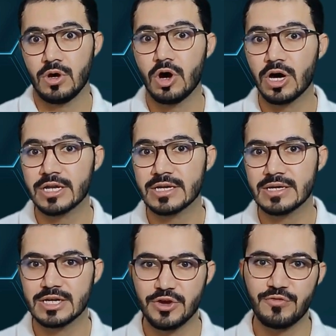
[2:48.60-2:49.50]
on
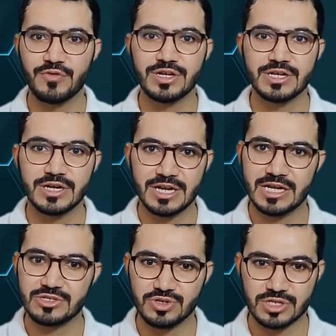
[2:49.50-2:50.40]
different
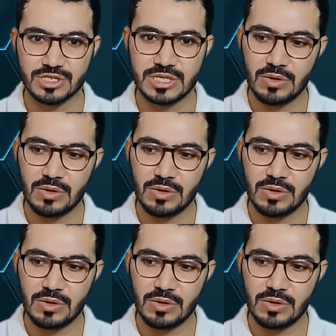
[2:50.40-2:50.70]
data structures?